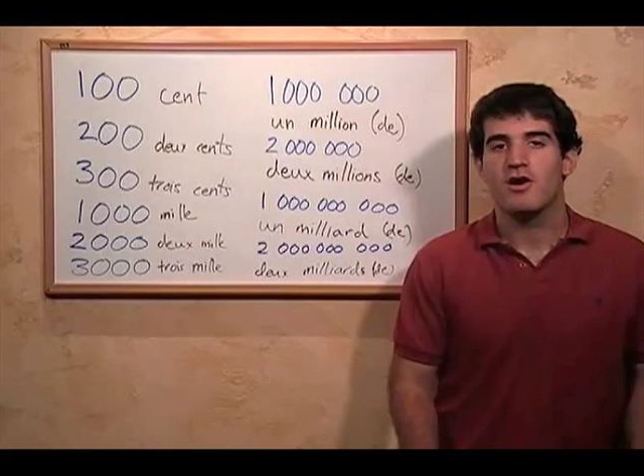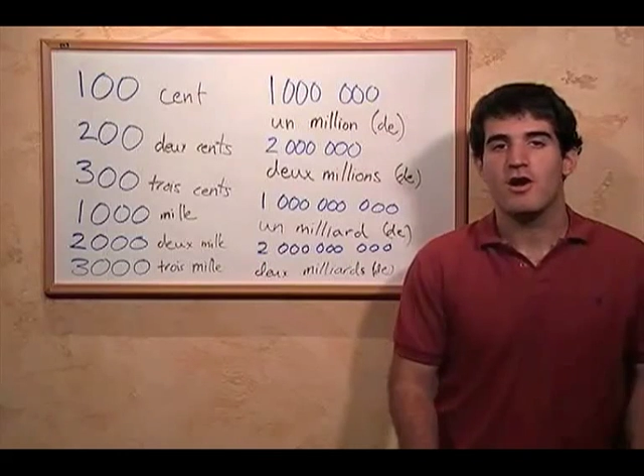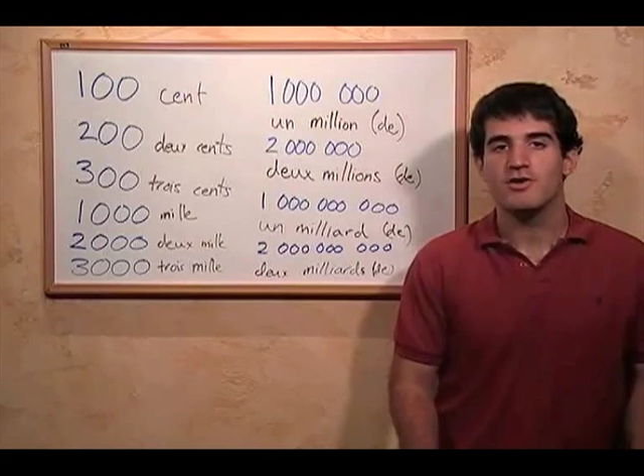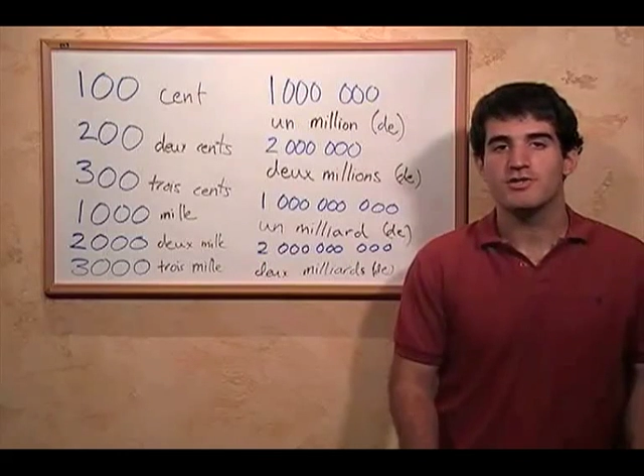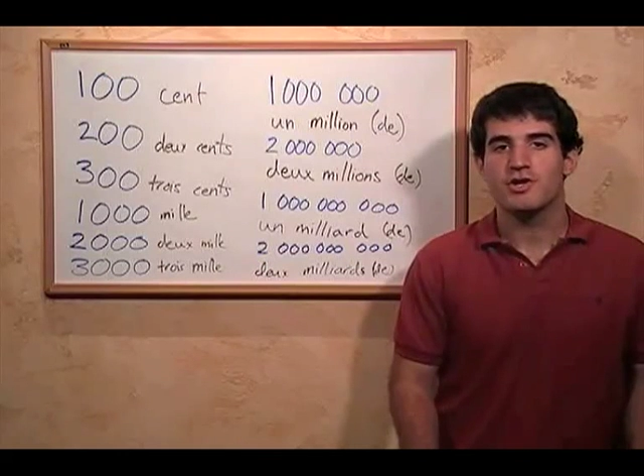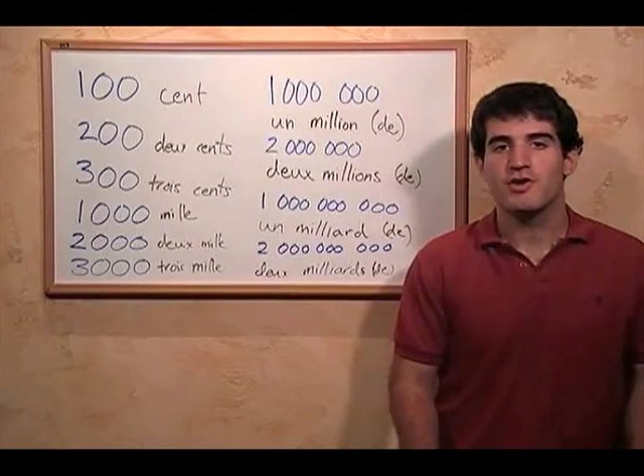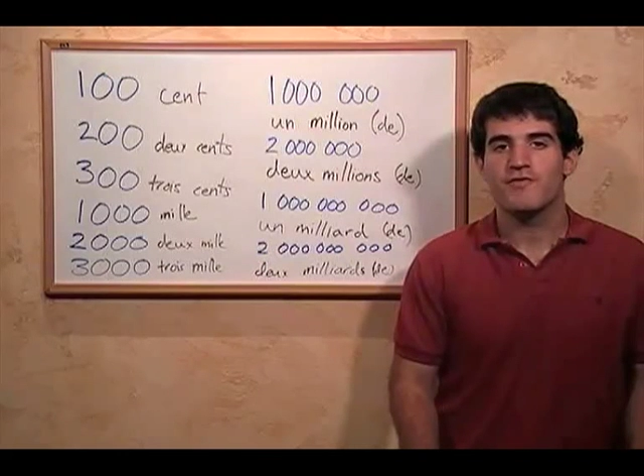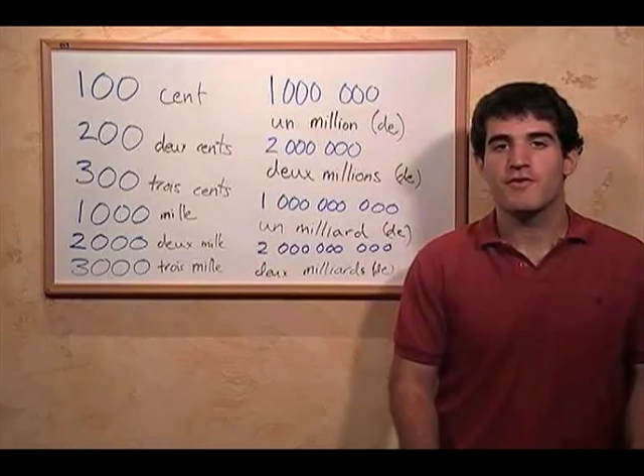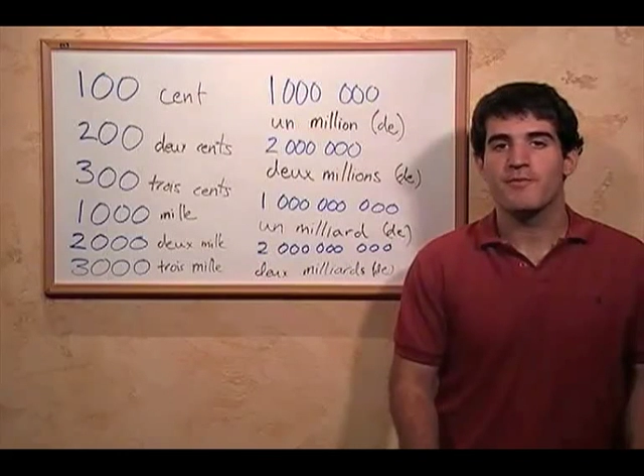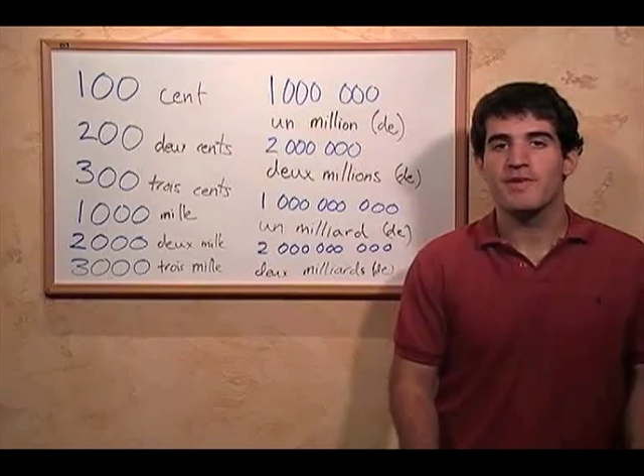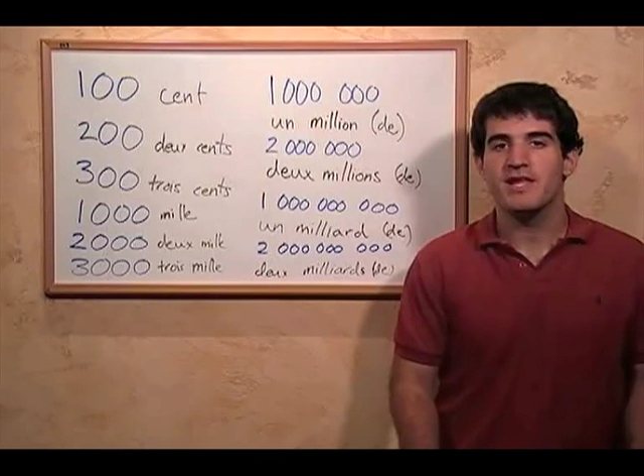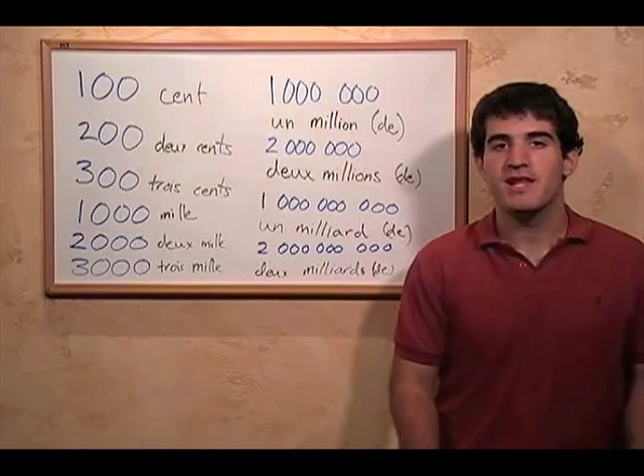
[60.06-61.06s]
Also, for
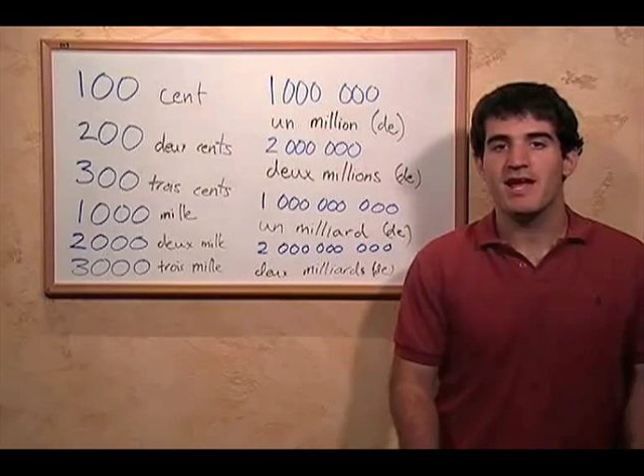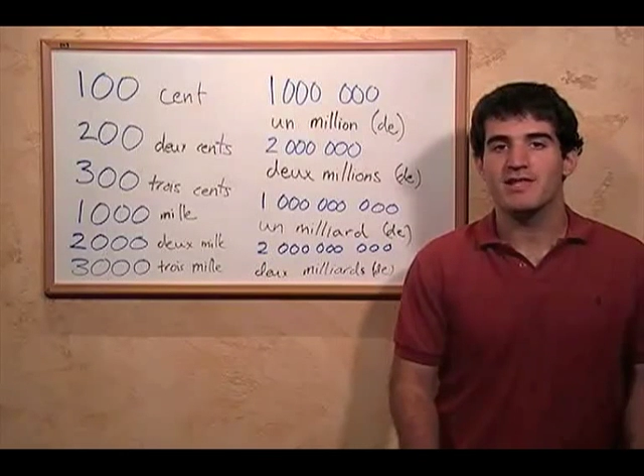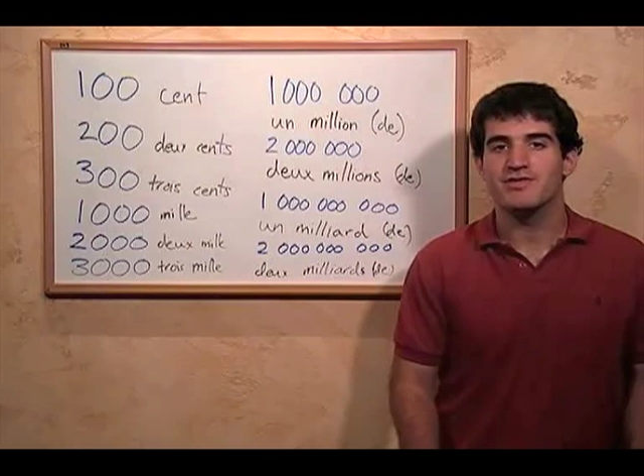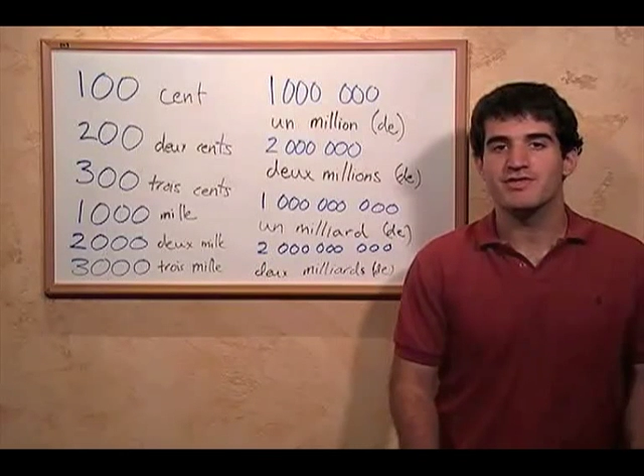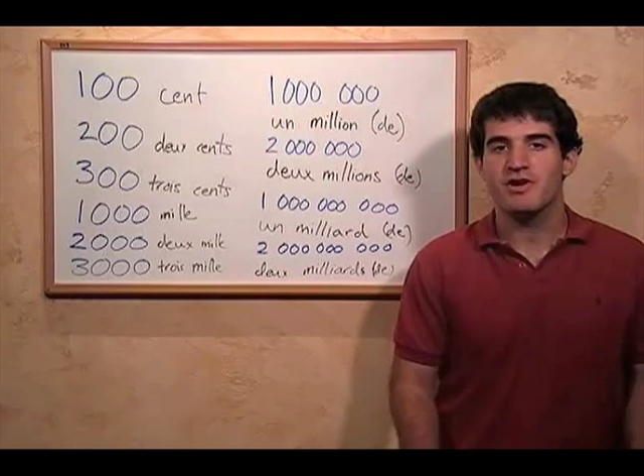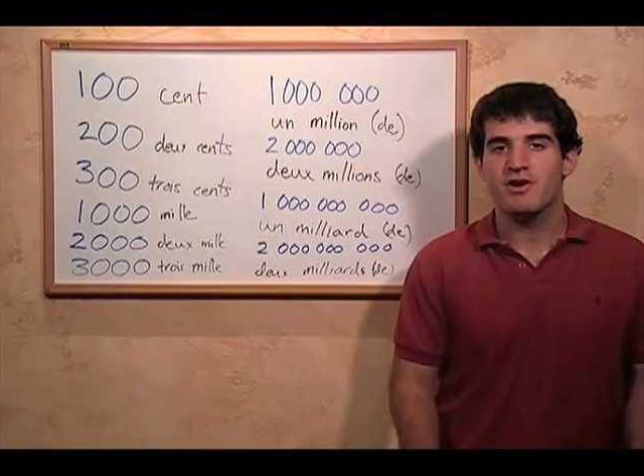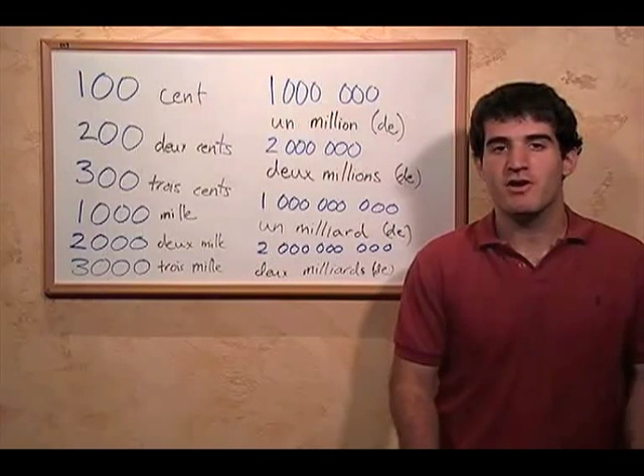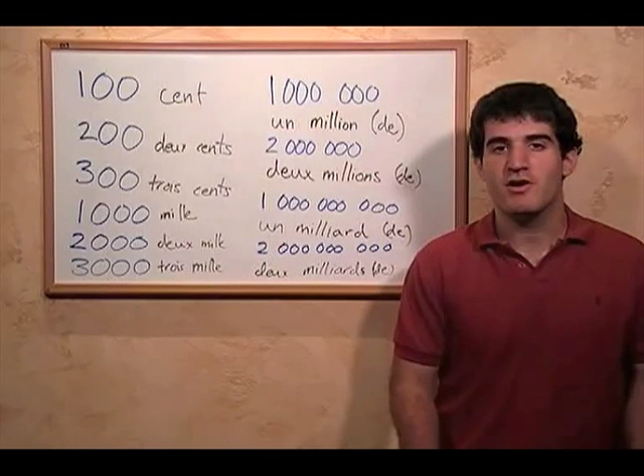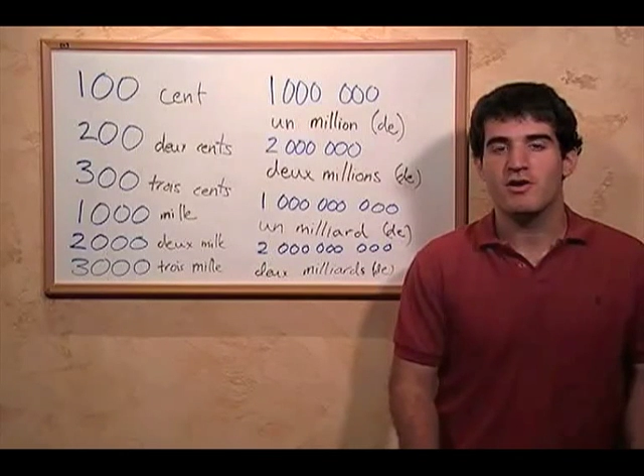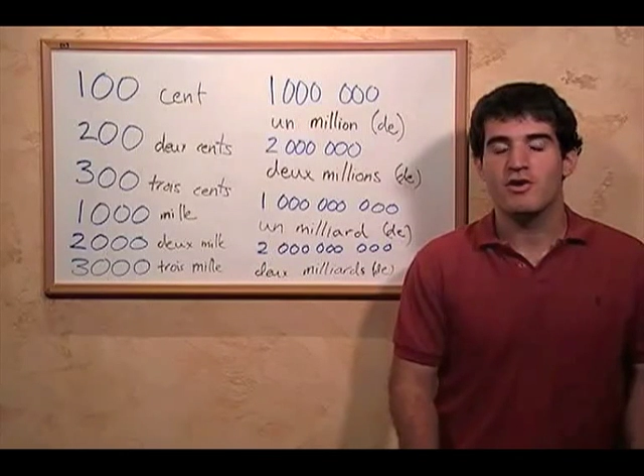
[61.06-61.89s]
mille and cent,